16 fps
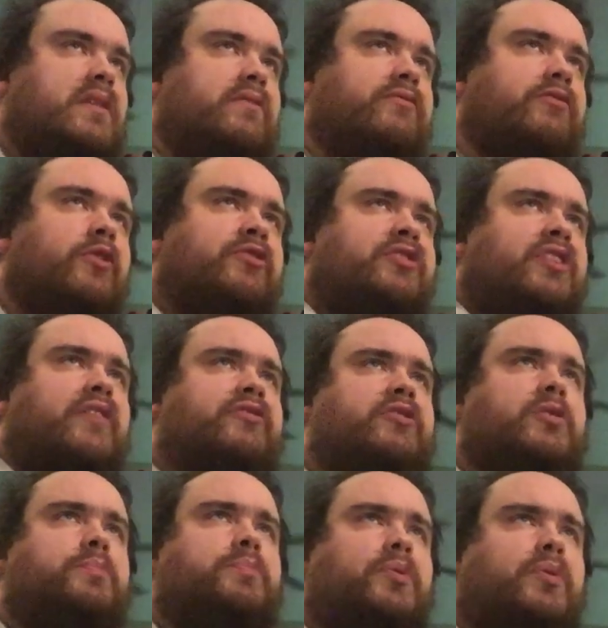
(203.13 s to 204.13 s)
First off,
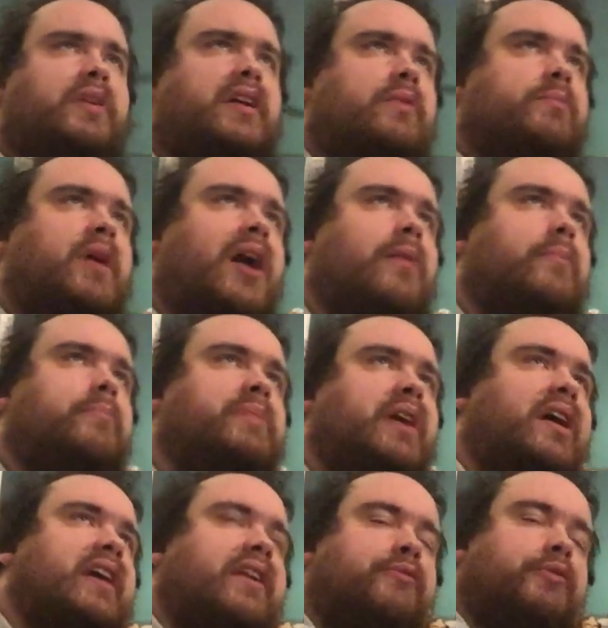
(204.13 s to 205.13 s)
to point out,
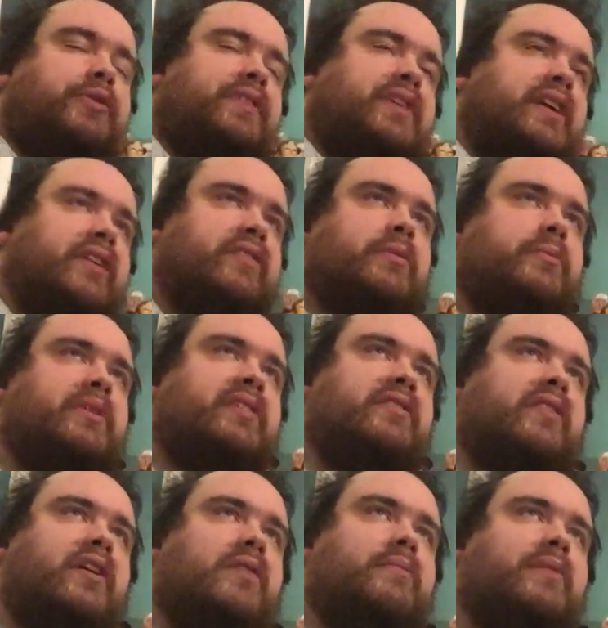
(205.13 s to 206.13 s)
beyond everything else I'm going to
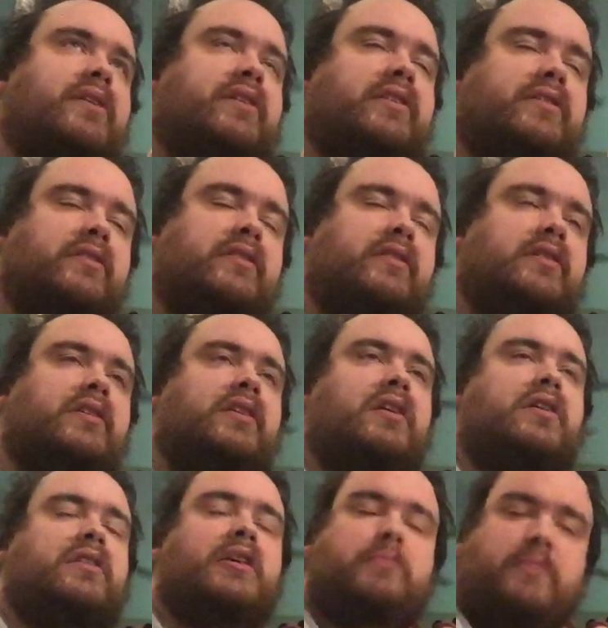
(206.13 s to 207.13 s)
say about it,
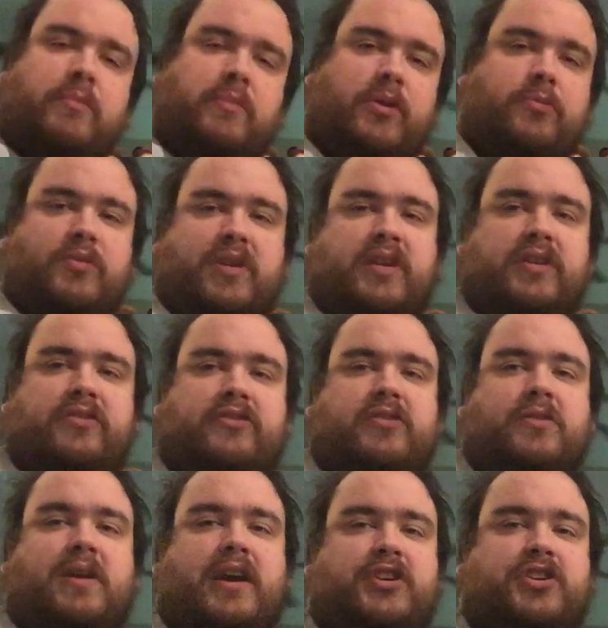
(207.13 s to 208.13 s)
Lin-Manuel Miranda's
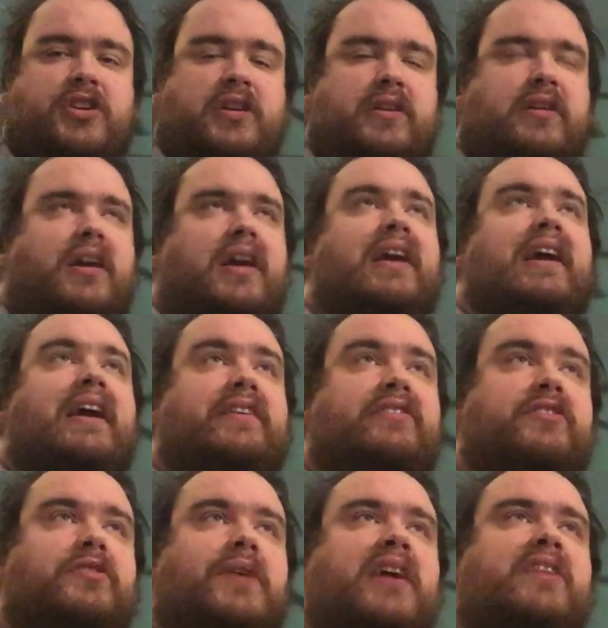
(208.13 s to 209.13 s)
direction, he's a
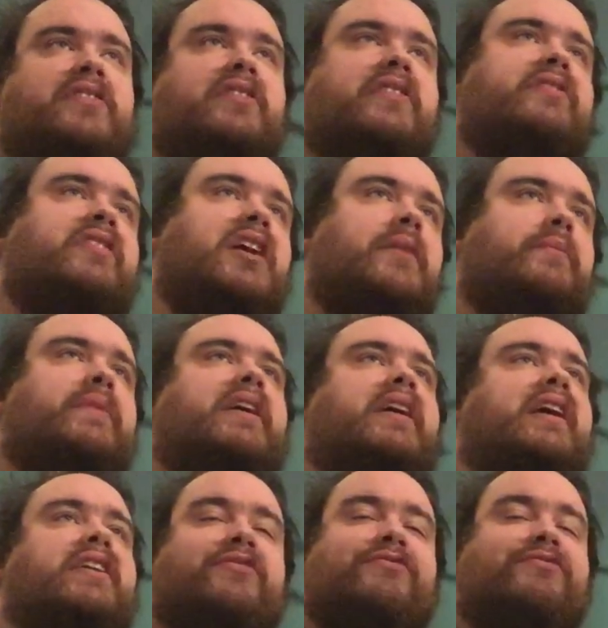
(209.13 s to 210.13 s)
director this time,
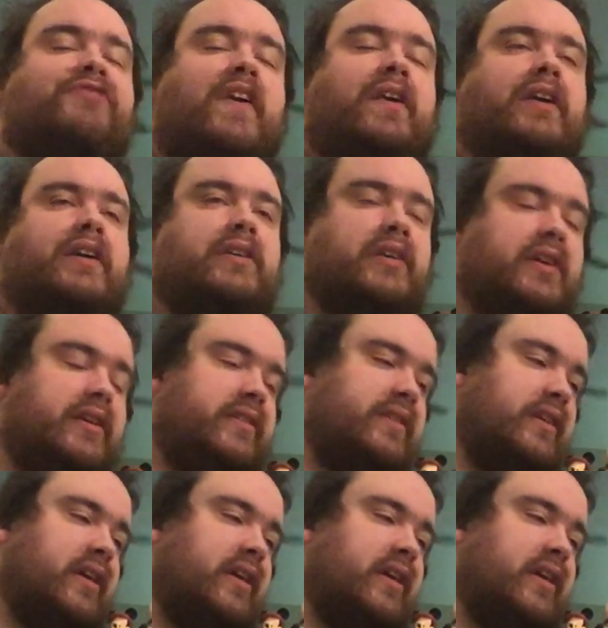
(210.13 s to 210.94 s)
is very good.